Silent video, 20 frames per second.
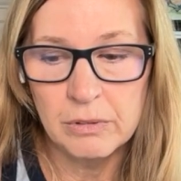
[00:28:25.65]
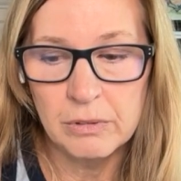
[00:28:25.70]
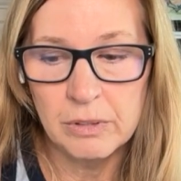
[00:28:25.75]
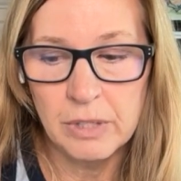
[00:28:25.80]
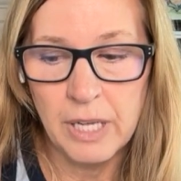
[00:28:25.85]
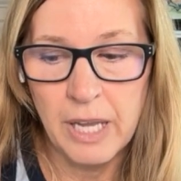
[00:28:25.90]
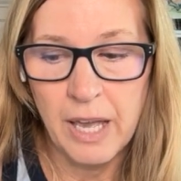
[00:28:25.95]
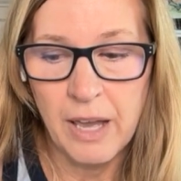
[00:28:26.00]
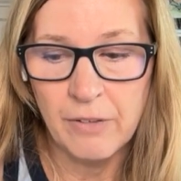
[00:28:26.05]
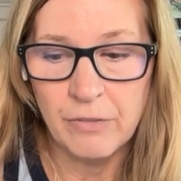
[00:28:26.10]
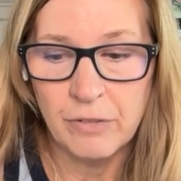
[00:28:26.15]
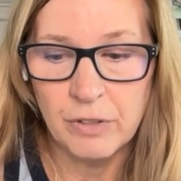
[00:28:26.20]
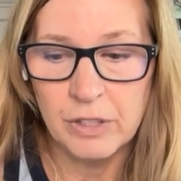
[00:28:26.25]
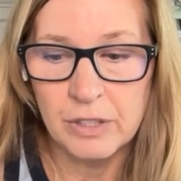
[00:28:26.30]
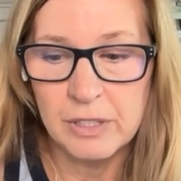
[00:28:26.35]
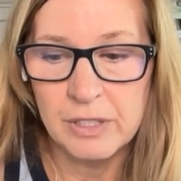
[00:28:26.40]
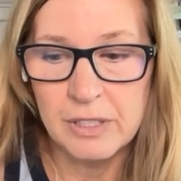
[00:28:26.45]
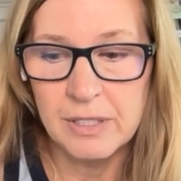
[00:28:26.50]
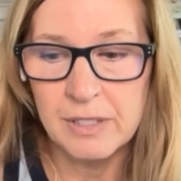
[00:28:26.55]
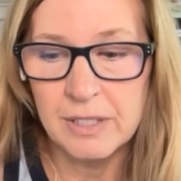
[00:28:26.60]
have a
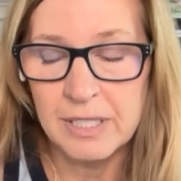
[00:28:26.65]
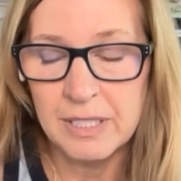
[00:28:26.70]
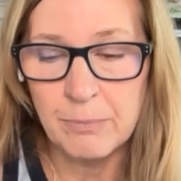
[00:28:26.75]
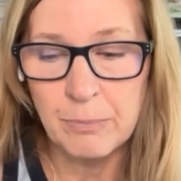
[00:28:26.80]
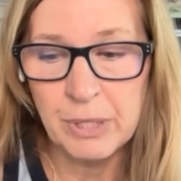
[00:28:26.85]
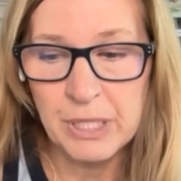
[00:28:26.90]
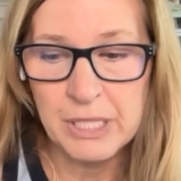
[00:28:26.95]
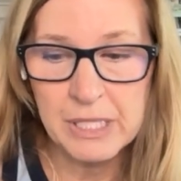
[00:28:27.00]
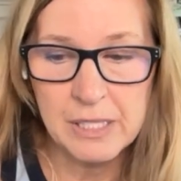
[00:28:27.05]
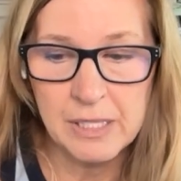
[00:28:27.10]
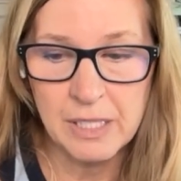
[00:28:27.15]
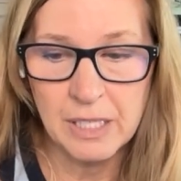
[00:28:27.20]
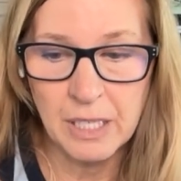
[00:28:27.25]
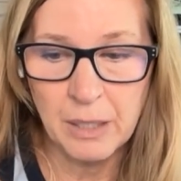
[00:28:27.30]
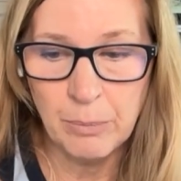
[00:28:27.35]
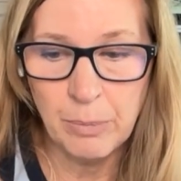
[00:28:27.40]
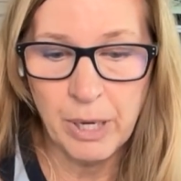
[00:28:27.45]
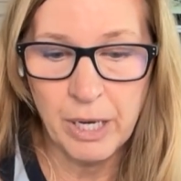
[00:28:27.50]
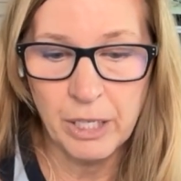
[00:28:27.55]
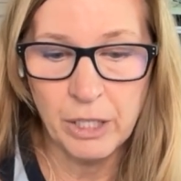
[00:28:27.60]
big city
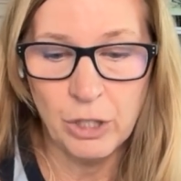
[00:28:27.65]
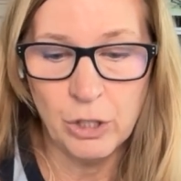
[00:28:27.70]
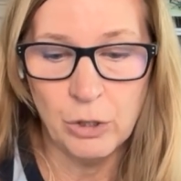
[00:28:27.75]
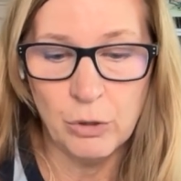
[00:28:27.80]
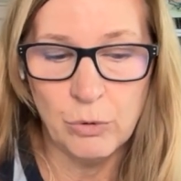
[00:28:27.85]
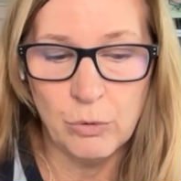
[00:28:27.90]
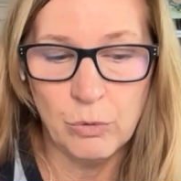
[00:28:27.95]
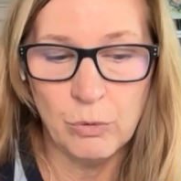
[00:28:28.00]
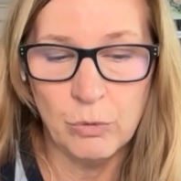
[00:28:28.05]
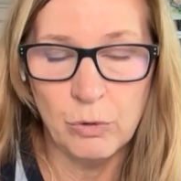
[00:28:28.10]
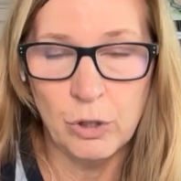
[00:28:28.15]
by you,